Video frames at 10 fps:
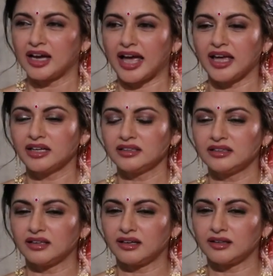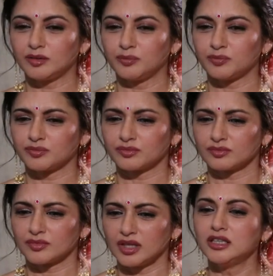And
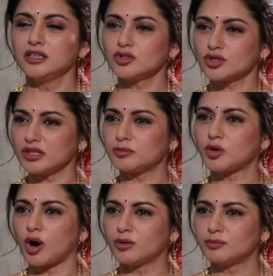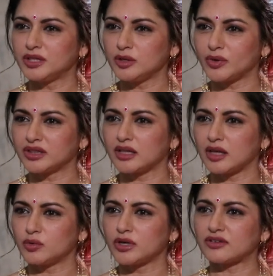initially, probably when they
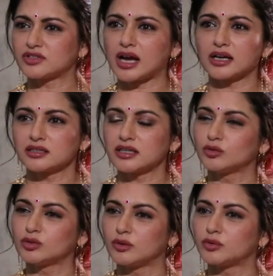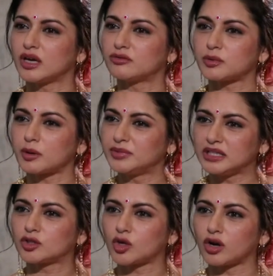would have started out, they would have
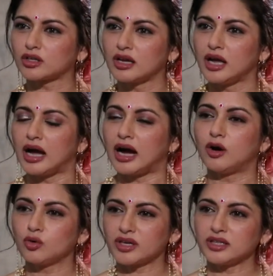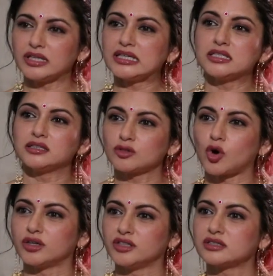probably thought, how can Indian
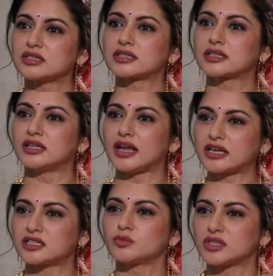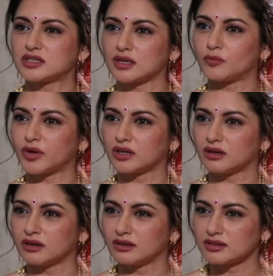audience connect with someone
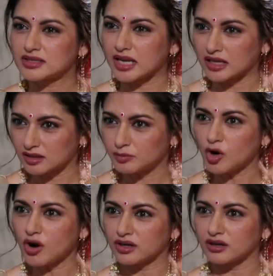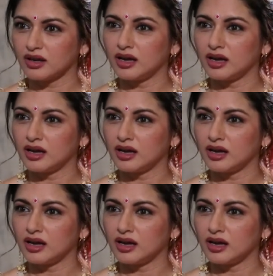staying abroad?